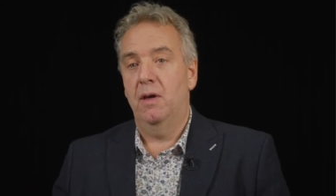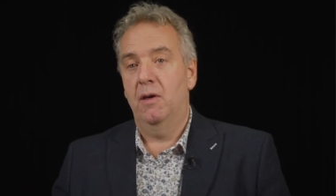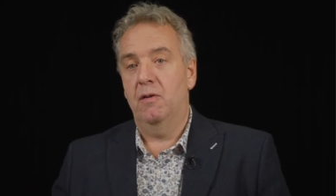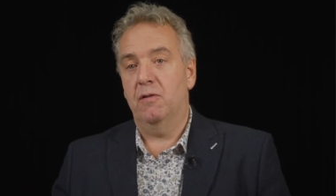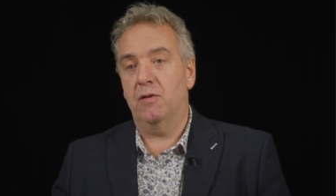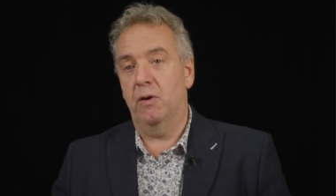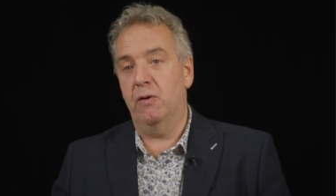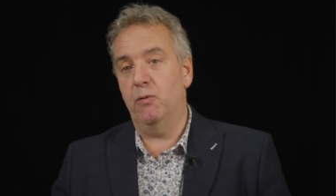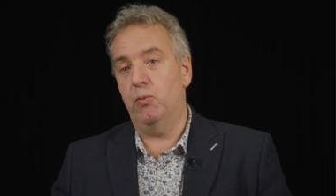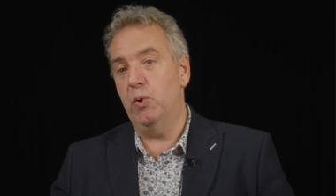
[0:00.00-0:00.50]

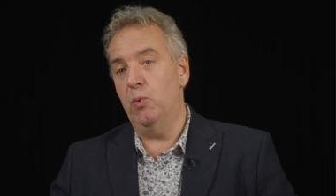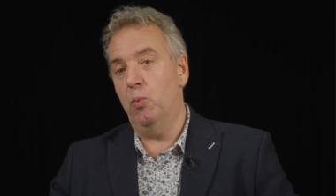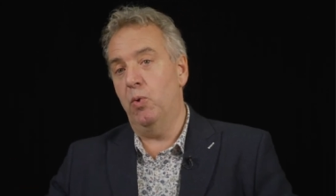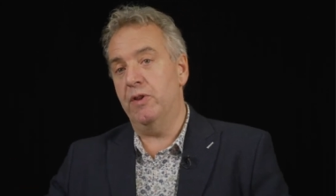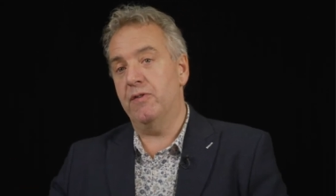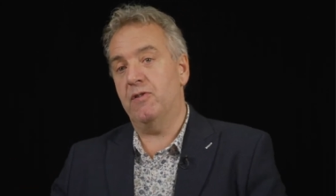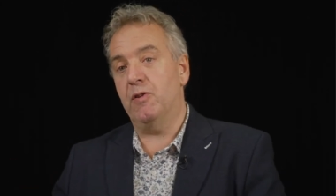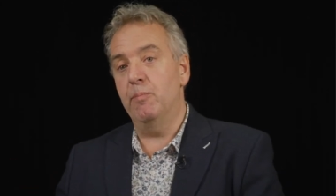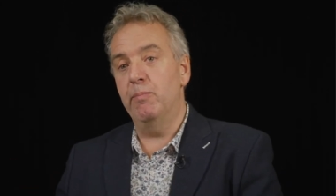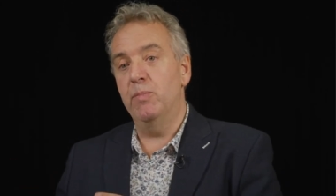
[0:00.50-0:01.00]
So if we
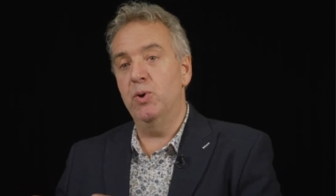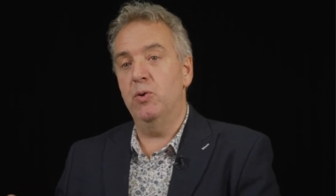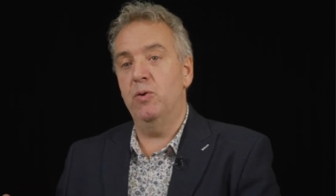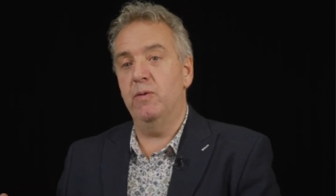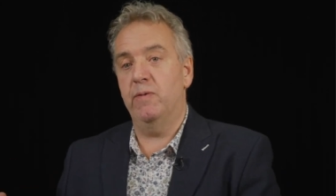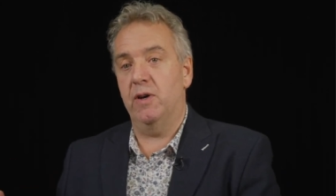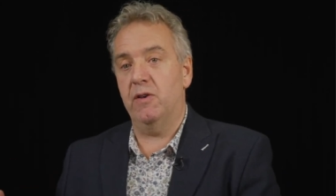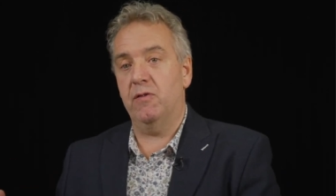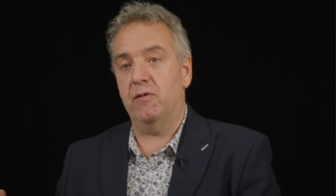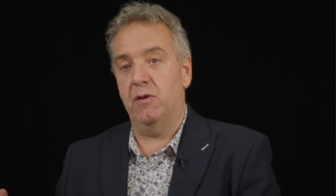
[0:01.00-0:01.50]
want to
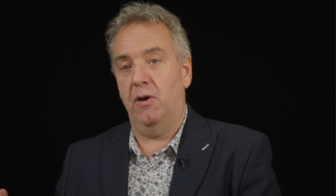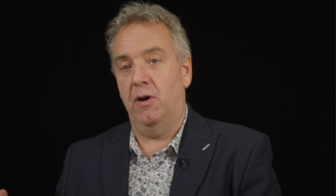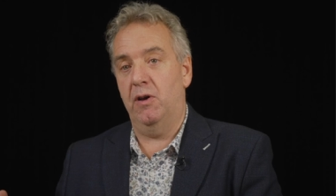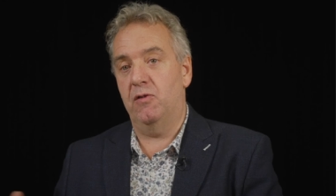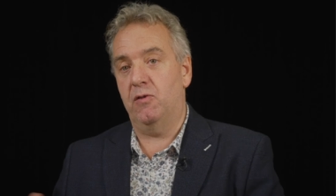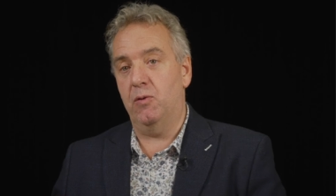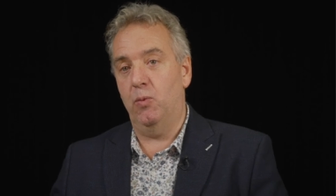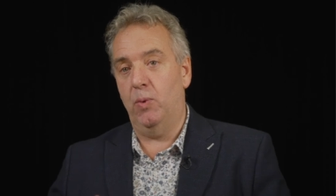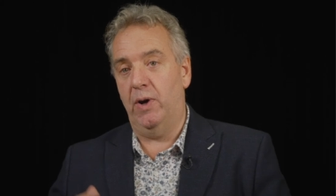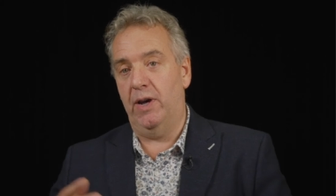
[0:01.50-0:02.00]
move our
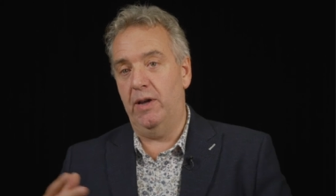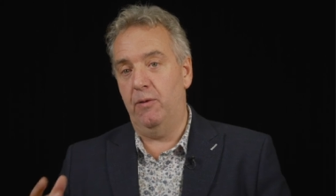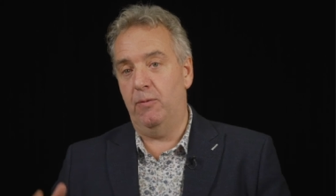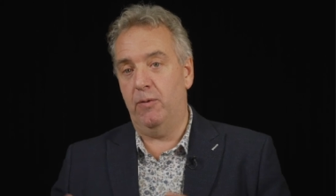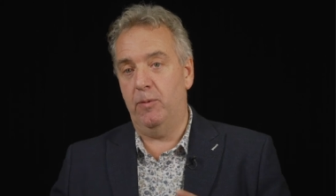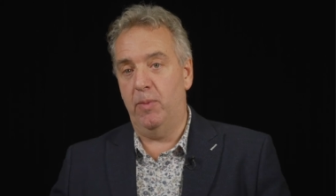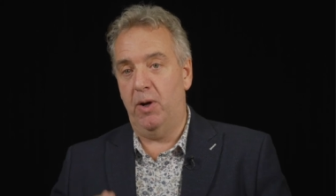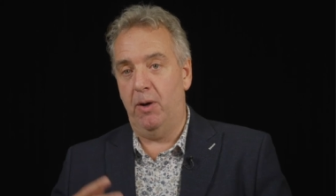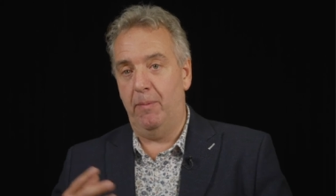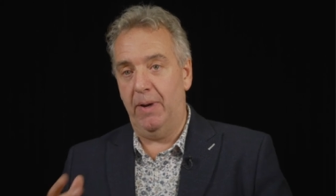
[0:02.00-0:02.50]
science away
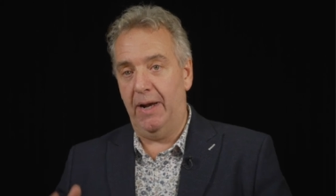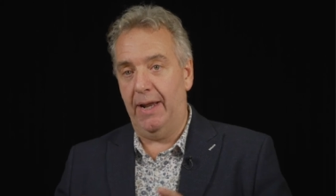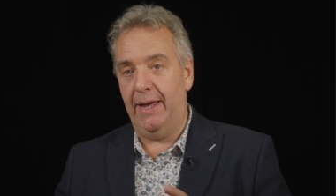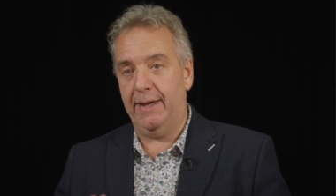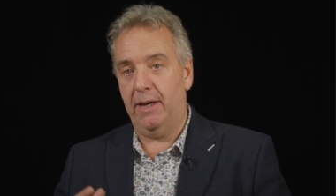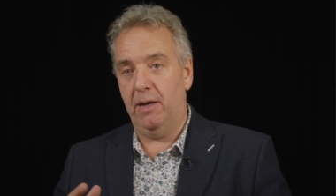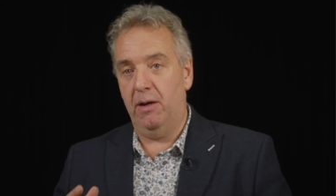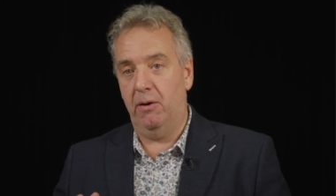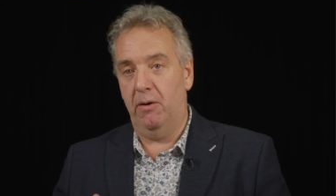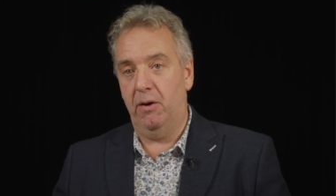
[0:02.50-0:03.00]
from our
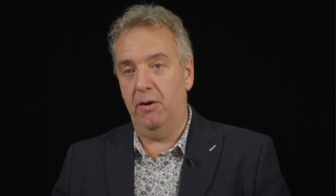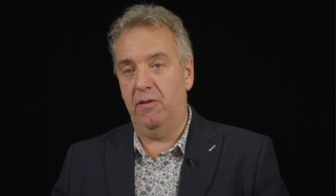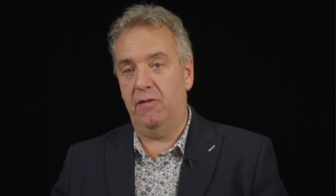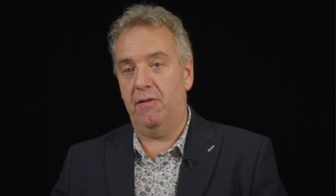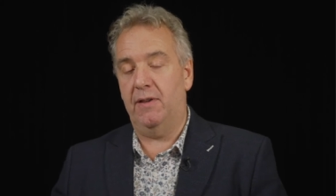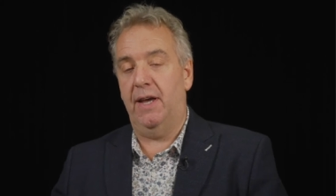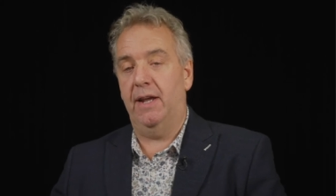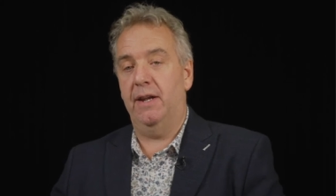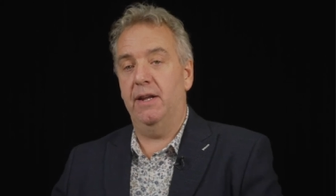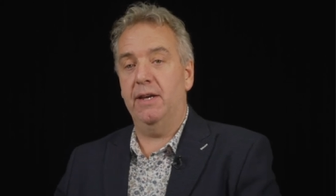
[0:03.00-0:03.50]
molecular
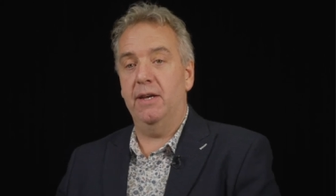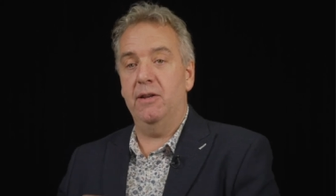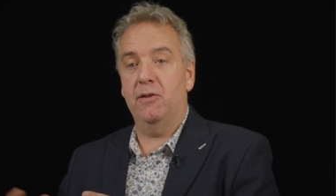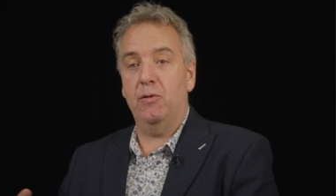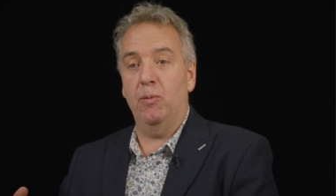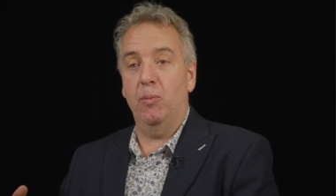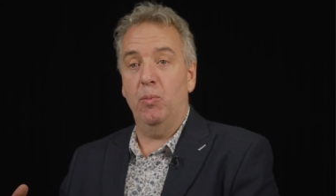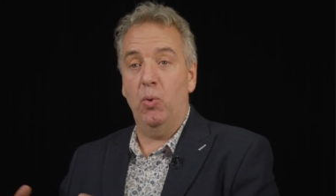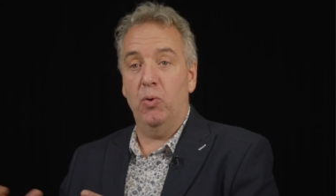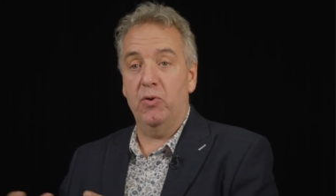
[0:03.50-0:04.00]
understanding
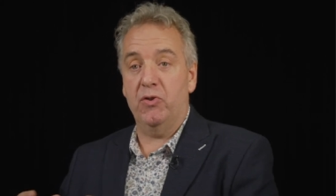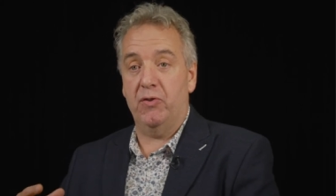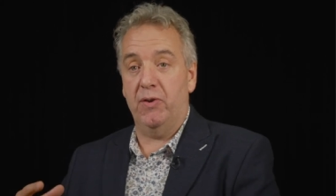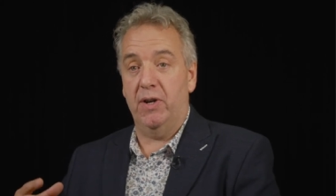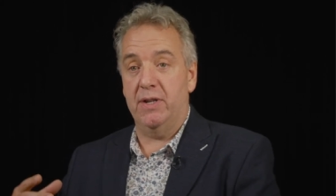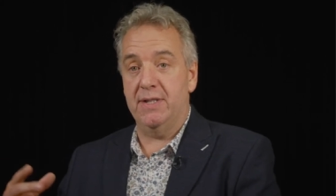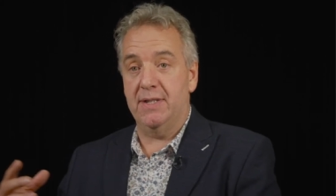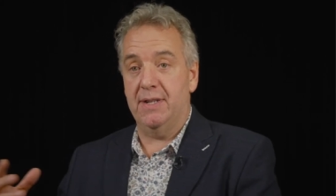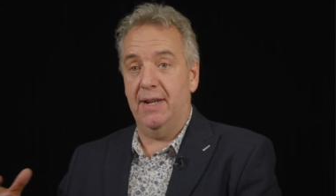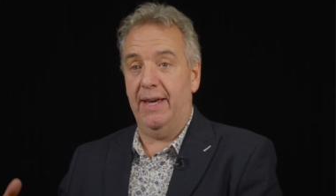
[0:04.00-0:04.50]
into more
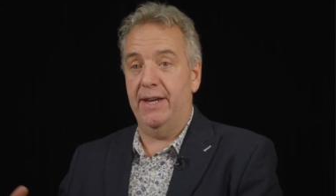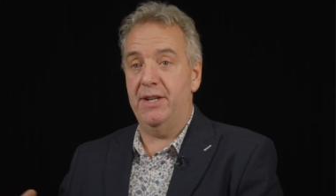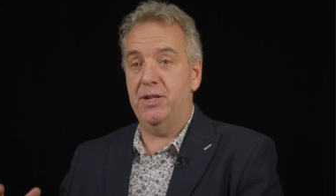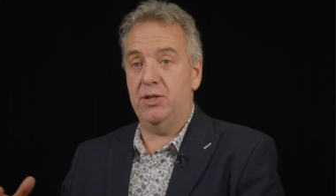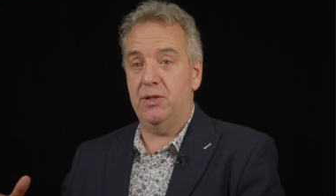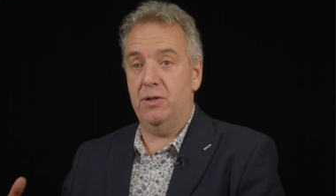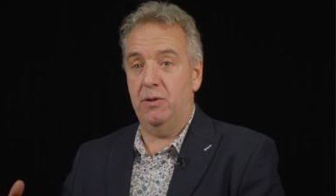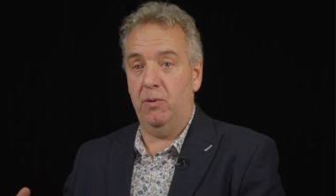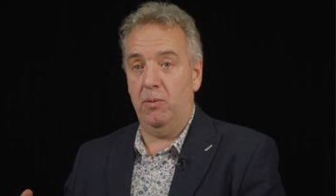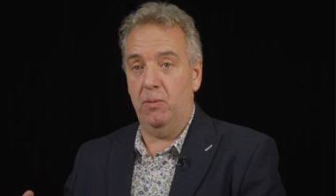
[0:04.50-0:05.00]

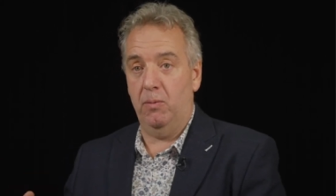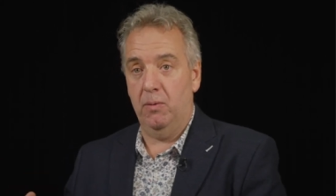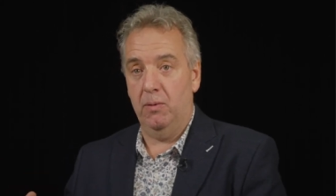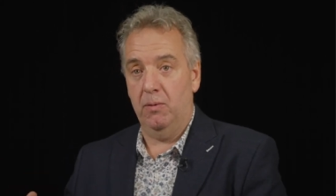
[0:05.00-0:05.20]
translational